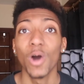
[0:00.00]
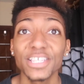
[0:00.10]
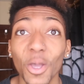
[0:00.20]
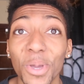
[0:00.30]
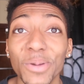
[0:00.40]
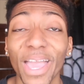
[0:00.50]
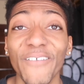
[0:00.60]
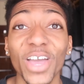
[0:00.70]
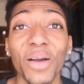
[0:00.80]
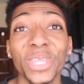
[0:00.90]
What's up,
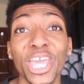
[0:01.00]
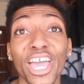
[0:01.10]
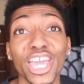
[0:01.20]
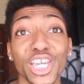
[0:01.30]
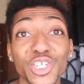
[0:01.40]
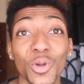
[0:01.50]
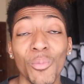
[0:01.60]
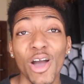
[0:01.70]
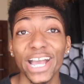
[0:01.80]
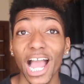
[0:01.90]
MK Family? It's your
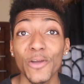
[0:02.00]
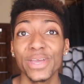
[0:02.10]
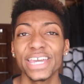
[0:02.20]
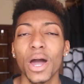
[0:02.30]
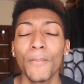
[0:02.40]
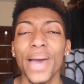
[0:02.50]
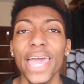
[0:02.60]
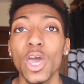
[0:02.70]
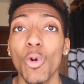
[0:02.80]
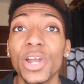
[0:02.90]
boy Kyree, and I'm
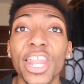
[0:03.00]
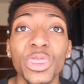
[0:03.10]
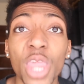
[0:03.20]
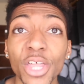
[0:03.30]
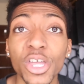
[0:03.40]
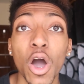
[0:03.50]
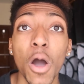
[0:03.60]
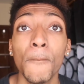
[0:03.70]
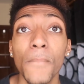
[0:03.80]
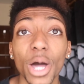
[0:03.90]
back with another
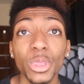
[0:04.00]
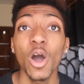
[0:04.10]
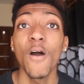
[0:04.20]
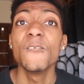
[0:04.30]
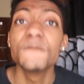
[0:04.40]
mother.